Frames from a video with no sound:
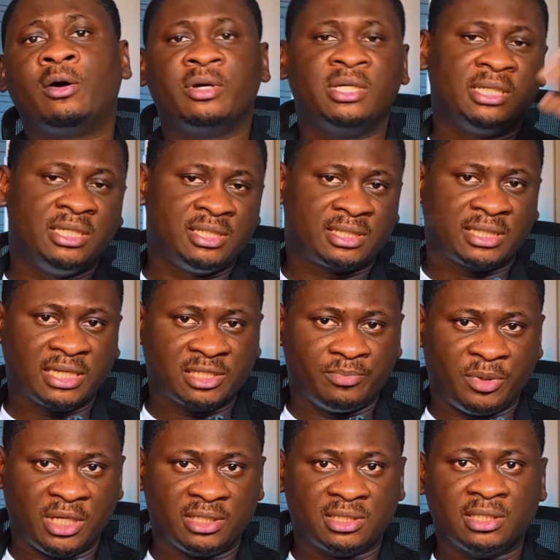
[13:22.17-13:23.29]
in
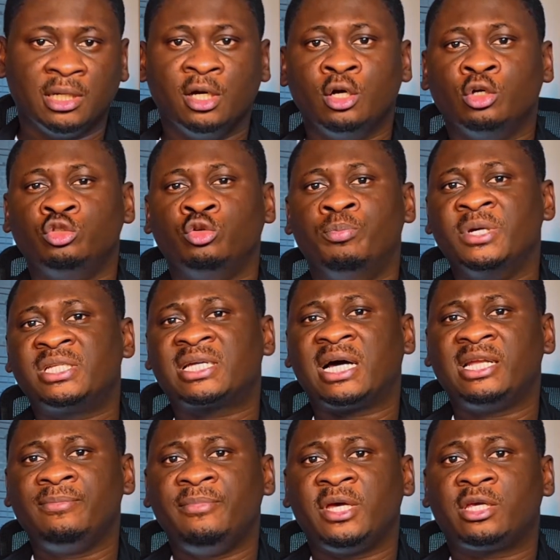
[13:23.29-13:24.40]
instance-based, you
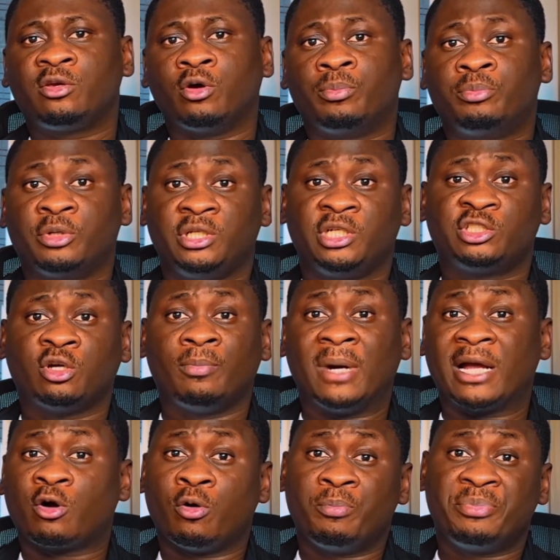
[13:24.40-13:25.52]
basically make your prediction by
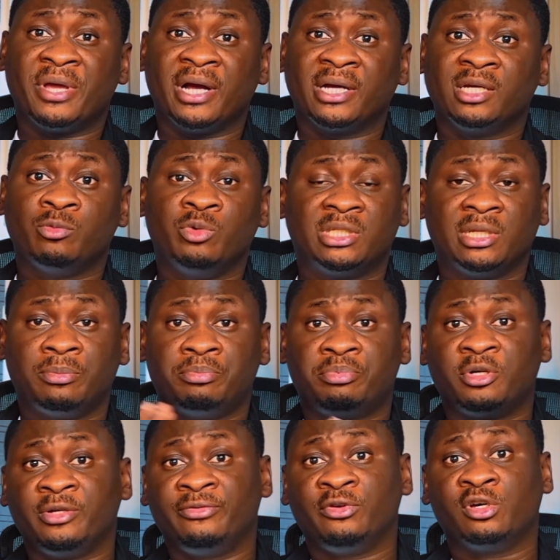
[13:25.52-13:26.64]
comparing with the
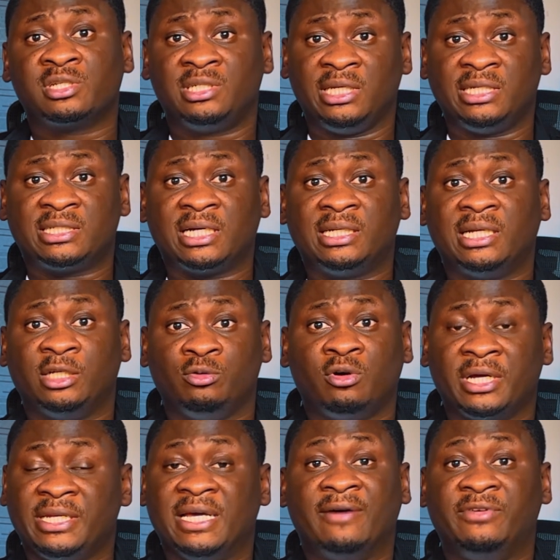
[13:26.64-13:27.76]
previous data that you
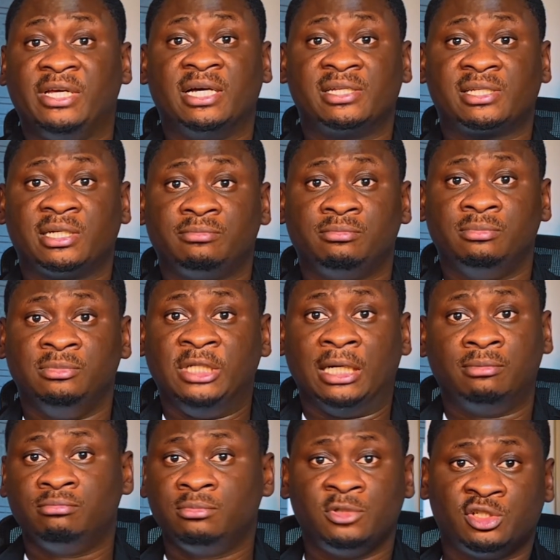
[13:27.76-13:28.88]
already have the answer. Yeah,
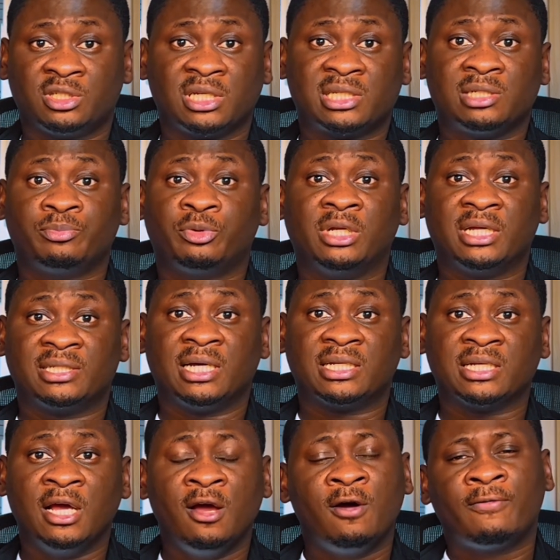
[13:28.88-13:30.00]
it's just as simple as
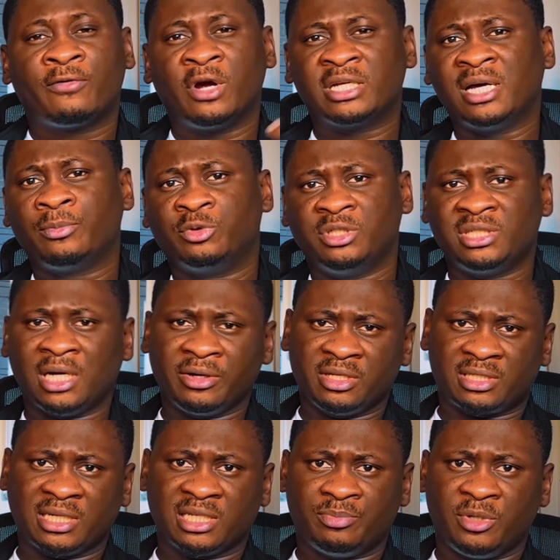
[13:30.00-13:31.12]
that. For example, this is how
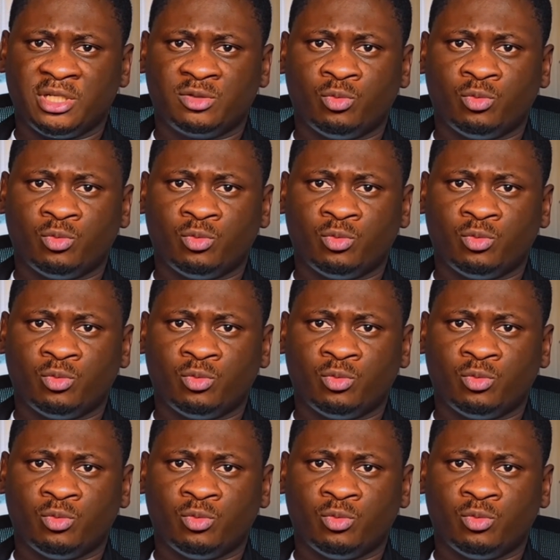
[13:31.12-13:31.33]
instance-based